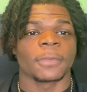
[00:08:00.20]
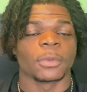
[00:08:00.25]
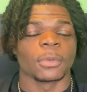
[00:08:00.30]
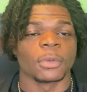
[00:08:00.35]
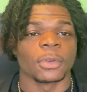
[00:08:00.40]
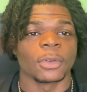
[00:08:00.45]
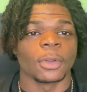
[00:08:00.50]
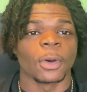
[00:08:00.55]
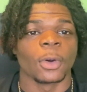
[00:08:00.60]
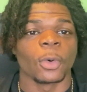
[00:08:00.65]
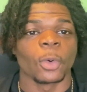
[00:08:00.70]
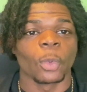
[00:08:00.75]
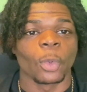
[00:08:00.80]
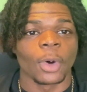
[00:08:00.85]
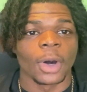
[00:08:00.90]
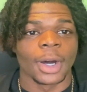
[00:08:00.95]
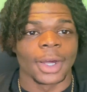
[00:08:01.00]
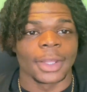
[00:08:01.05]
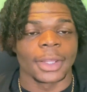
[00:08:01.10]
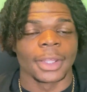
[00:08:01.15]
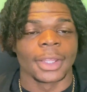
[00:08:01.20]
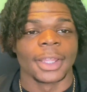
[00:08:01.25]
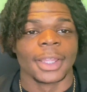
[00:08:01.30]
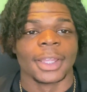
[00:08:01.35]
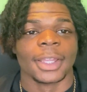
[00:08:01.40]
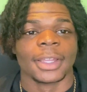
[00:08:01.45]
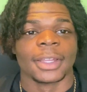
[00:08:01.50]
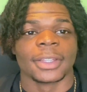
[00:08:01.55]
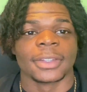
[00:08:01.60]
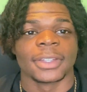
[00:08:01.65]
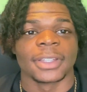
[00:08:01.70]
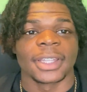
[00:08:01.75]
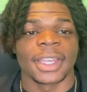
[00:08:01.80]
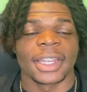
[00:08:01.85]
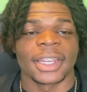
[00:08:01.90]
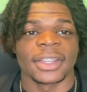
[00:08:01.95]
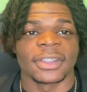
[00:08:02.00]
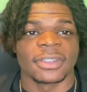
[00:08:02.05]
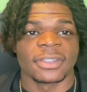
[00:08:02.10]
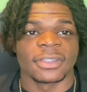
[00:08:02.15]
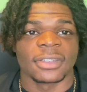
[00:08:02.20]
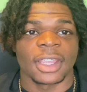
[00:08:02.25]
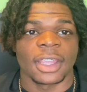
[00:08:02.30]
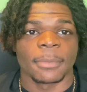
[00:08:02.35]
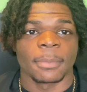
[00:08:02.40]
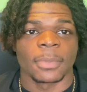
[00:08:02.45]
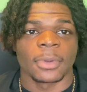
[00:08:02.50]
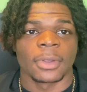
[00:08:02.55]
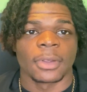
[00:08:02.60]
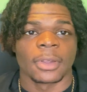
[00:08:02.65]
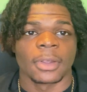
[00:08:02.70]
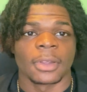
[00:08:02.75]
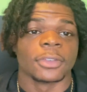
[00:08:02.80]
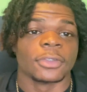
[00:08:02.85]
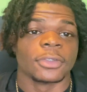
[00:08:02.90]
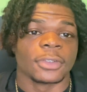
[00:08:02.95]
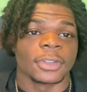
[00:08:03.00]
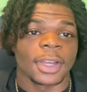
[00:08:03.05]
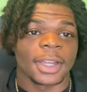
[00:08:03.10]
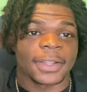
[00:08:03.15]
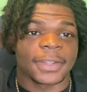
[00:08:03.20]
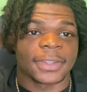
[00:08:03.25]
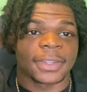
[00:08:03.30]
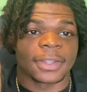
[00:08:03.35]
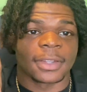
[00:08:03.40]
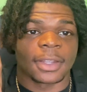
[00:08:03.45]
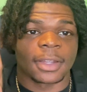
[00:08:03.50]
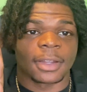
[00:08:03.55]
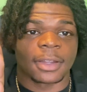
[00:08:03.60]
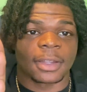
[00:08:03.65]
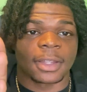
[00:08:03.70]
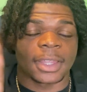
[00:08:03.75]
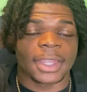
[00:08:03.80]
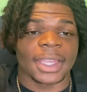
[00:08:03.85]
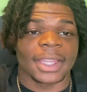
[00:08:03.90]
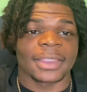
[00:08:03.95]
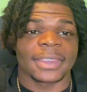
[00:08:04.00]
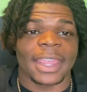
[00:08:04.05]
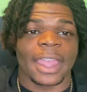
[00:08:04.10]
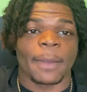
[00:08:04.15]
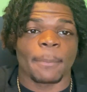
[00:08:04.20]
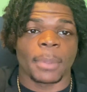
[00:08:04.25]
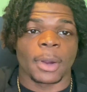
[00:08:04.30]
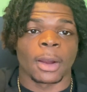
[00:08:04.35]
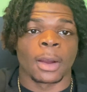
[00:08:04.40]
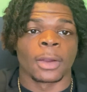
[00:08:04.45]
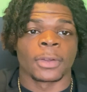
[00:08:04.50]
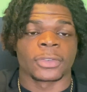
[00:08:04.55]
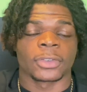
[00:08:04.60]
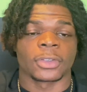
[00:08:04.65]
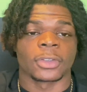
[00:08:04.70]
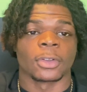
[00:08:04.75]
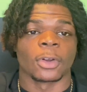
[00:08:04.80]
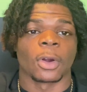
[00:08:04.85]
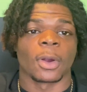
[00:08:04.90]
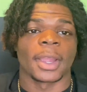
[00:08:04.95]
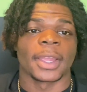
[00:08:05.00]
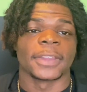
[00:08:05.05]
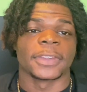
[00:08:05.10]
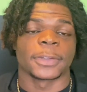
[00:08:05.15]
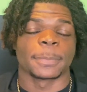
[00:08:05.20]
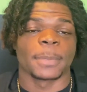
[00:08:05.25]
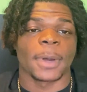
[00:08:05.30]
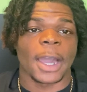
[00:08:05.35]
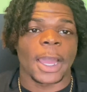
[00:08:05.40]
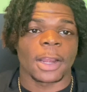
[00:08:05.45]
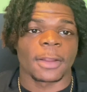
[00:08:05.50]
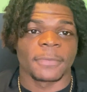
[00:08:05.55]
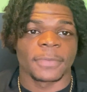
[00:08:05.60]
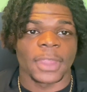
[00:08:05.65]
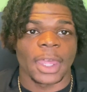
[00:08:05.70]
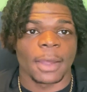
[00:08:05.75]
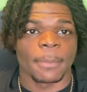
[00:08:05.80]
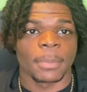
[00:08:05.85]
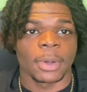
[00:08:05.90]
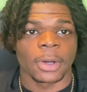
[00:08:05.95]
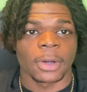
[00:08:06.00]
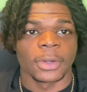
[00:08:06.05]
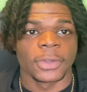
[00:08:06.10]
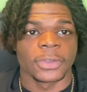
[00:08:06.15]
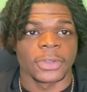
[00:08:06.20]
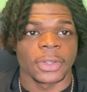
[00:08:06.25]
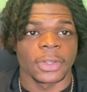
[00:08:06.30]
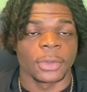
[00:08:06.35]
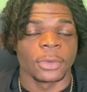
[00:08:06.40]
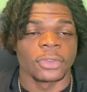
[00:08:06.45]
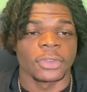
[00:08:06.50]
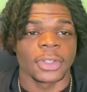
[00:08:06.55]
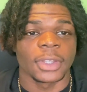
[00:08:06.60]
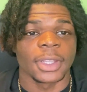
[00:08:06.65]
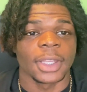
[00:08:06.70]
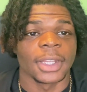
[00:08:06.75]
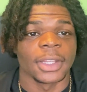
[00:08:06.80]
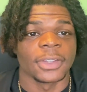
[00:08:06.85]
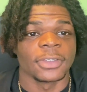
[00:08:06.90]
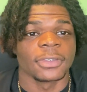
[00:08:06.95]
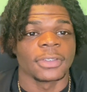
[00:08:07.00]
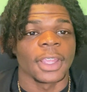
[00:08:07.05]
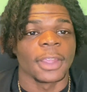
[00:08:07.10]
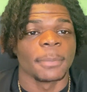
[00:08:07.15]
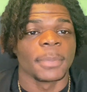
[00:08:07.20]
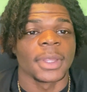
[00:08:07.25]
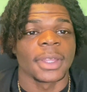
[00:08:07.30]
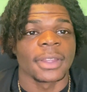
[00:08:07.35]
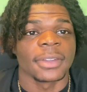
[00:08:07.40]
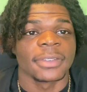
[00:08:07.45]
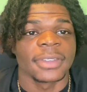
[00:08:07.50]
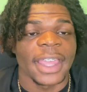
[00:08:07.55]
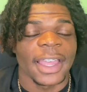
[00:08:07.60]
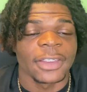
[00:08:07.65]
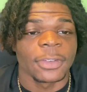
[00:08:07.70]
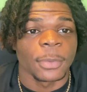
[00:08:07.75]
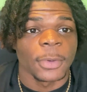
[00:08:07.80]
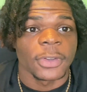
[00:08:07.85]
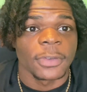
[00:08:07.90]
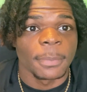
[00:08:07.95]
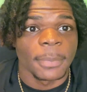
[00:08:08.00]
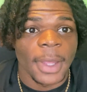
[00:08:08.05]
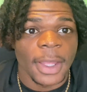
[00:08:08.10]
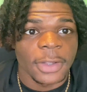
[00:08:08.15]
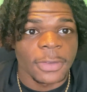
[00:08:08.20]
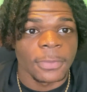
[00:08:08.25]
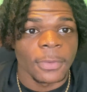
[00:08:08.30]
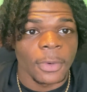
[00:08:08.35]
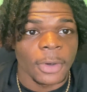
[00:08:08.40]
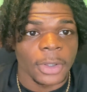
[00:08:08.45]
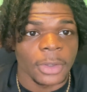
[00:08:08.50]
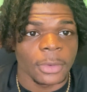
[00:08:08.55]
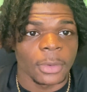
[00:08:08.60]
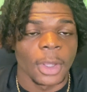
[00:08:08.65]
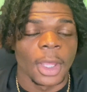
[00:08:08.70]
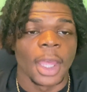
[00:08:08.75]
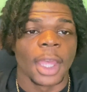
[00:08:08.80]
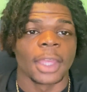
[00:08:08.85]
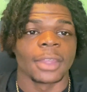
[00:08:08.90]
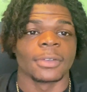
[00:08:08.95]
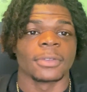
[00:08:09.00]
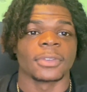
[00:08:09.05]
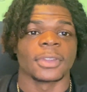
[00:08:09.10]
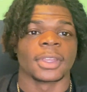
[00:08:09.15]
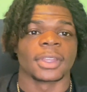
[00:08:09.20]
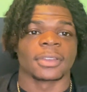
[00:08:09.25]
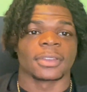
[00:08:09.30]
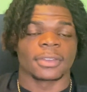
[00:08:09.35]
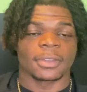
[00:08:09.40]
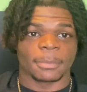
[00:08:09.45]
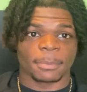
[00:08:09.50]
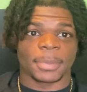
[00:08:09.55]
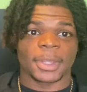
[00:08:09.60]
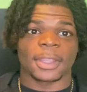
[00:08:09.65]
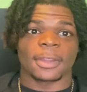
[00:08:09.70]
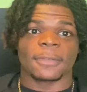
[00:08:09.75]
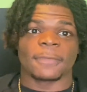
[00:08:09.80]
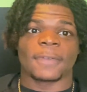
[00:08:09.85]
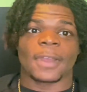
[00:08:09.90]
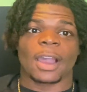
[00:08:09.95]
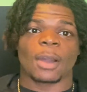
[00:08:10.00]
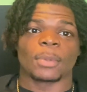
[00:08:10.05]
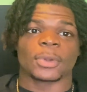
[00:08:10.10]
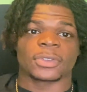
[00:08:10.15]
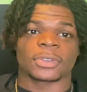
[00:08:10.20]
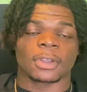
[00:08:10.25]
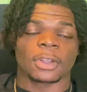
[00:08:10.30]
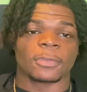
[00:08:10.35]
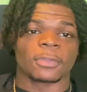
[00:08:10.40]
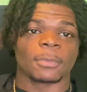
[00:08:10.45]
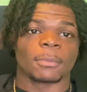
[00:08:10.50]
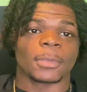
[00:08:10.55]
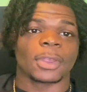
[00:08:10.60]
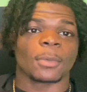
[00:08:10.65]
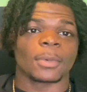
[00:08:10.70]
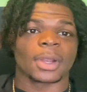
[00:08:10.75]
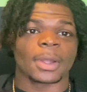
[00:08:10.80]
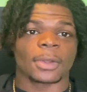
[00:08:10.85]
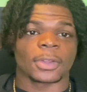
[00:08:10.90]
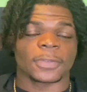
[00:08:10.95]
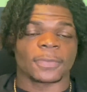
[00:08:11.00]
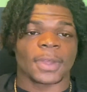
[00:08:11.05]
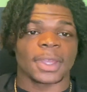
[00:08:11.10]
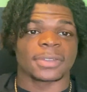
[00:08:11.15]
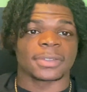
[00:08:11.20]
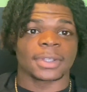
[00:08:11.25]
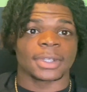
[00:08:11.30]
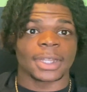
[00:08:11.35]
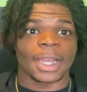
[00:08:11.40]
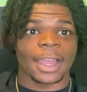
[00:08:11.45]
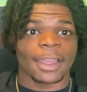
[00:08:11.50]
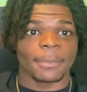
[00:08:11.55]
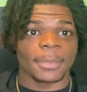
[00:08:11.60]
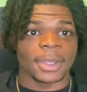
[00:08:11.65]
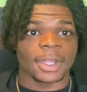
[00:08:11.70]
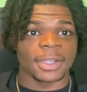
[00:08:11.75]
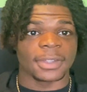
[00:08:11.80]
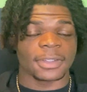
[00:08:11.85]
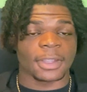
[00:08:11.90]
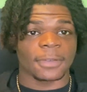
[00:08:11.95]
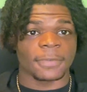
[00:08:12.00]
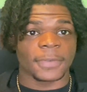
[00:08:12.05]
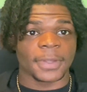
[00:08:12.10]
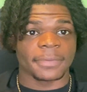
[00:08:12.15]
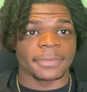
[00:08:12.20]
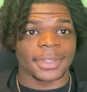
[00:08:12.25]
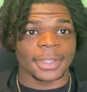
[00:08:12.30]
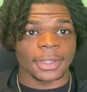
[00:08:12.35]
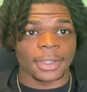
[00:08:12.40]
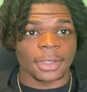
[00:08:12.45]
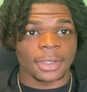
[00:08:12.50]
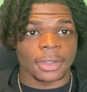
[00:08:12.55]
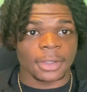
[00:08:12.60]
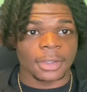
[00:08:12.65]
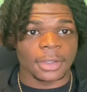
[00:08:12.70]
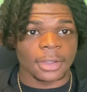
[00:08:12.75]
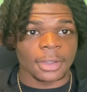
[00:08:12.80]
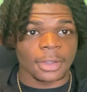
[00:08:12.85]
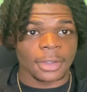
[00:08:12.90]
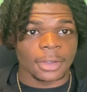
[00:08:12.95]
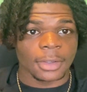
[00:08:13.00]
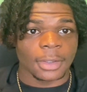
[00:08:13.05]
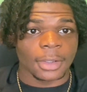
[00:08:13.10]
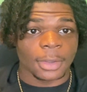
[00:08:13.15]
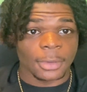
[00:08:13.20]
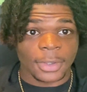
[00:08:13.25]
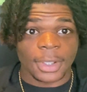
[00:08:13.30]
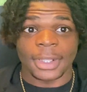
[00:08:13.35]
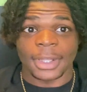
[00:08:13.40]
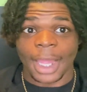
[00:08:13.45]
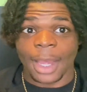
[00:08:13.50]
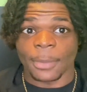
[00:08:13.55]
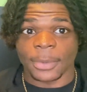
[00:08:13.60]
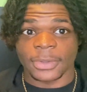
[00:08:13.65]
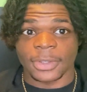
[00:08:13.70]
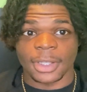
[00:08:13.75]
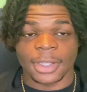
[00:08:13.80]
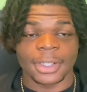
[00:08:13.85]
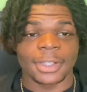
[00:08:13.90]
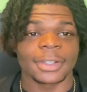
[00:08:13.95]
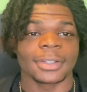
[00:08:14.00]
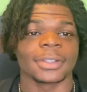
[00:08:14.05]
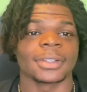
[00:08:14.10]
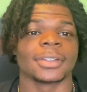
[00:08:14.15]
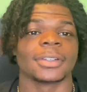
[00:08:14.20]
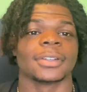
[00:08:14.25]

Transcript: you don't want to get in shape just to get that person or in spite of that person, you should get in shape because that's what's best for you. You think being fat was good for me when I was facing diabetes at 15? You think that was good?